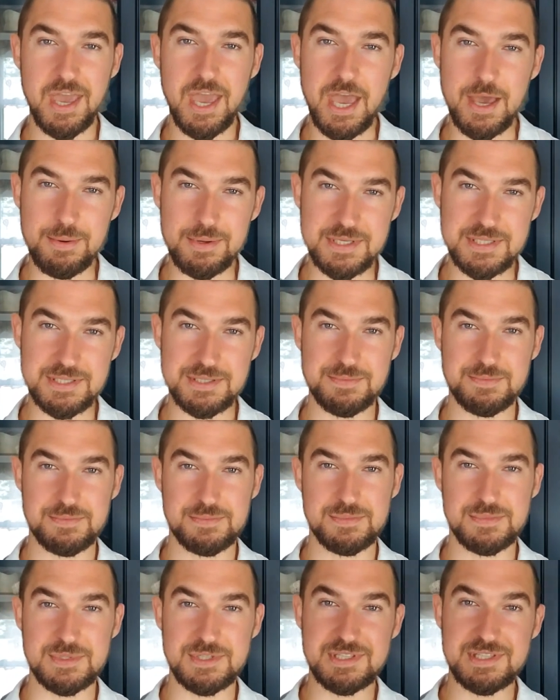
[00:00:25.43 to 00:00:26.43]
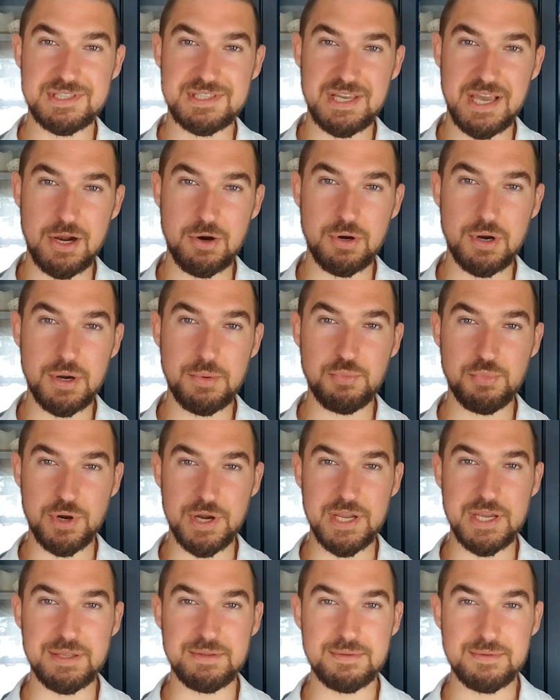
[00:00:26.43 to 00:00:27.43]
Habits. This is how our
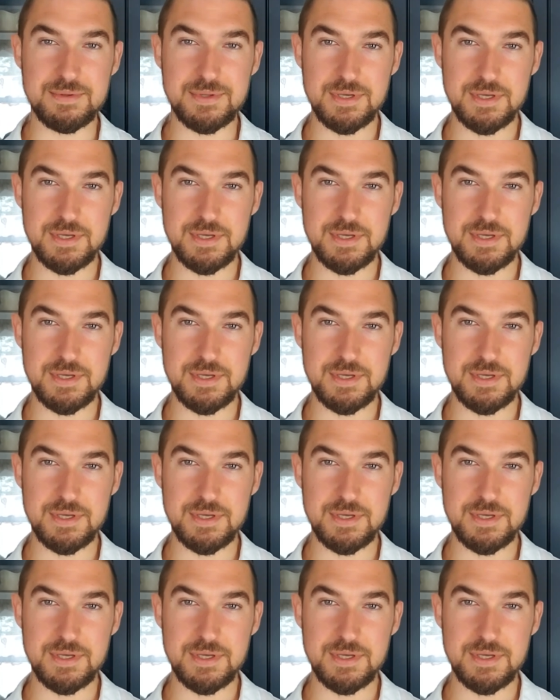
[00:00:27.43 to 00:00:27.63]
brain